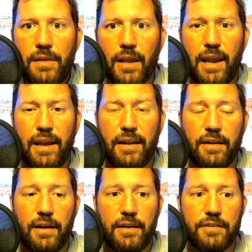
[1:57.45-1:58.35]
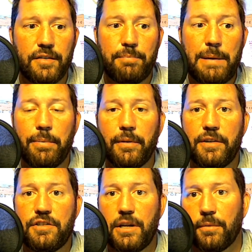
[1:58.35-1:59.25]
And just people
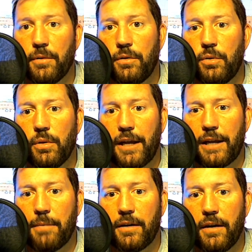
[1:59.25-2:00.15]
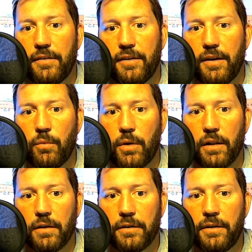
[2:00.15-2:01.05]
in general who like my content and want
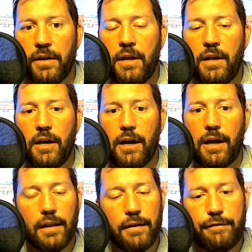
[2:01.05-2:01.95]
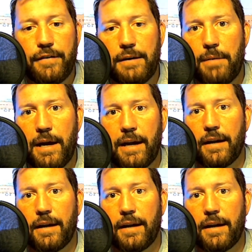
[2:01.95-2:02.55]
to learn. I love feedback.